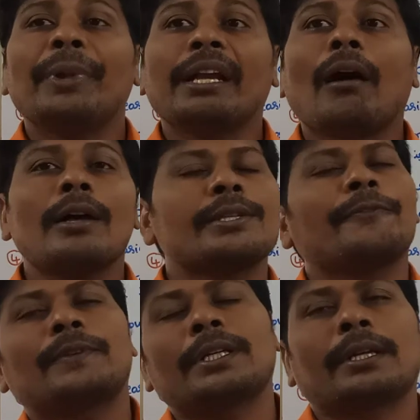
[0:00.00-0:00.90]
Because
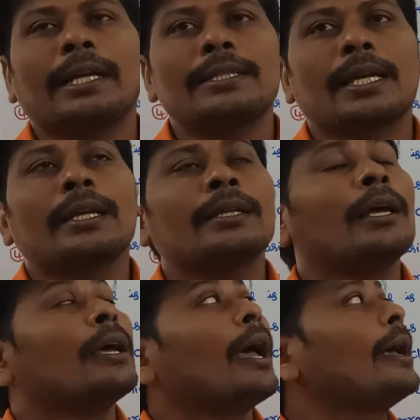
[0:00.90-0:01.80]
of that
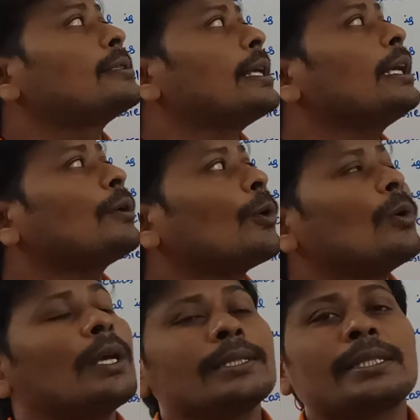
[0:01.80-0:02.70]
reason,
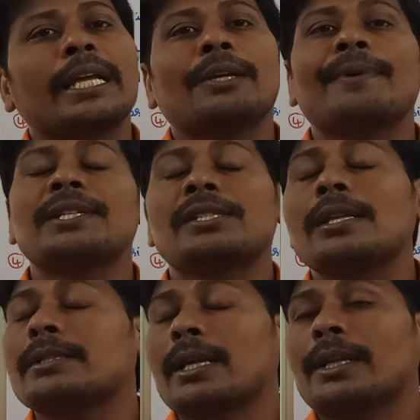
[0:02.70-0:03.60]
asynchronous
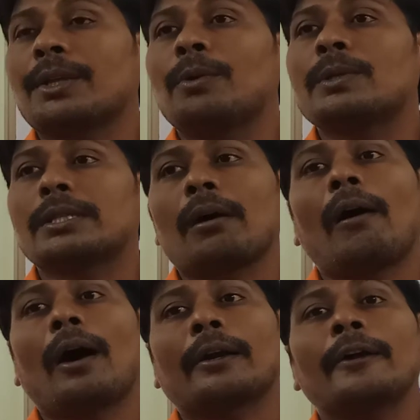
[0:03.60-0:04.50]
sequential circuits
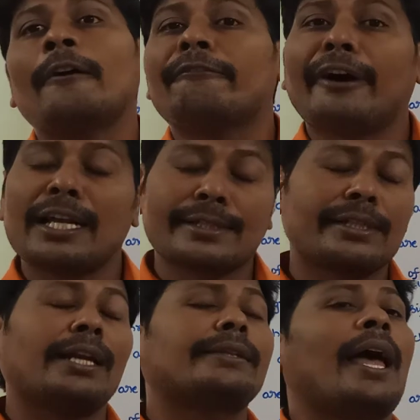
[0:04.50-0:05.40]
are
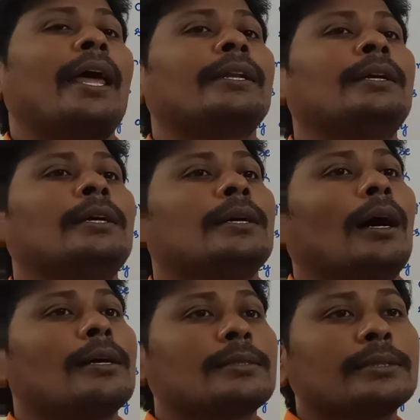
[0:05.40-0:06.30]
faster than
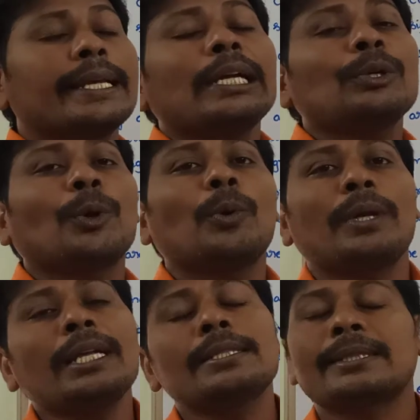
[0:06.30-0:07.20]

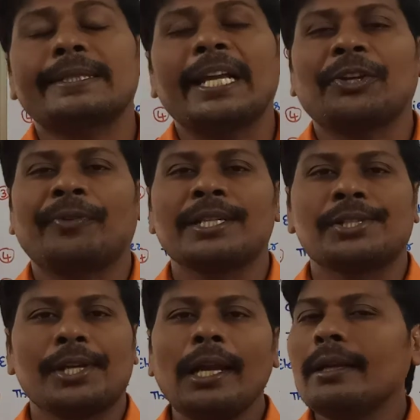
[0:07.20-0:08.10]
synchronous
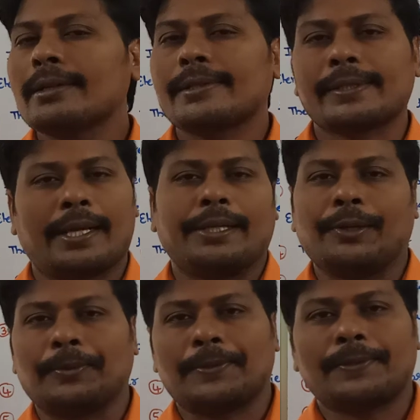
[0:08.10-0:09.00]
sequential
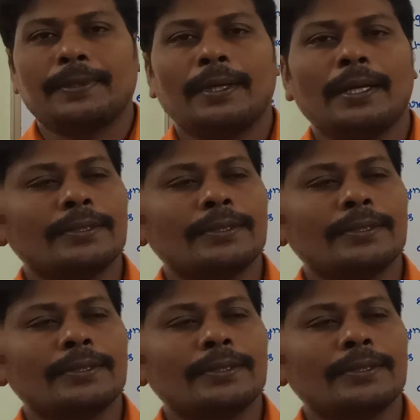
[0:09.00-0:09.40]
circuits.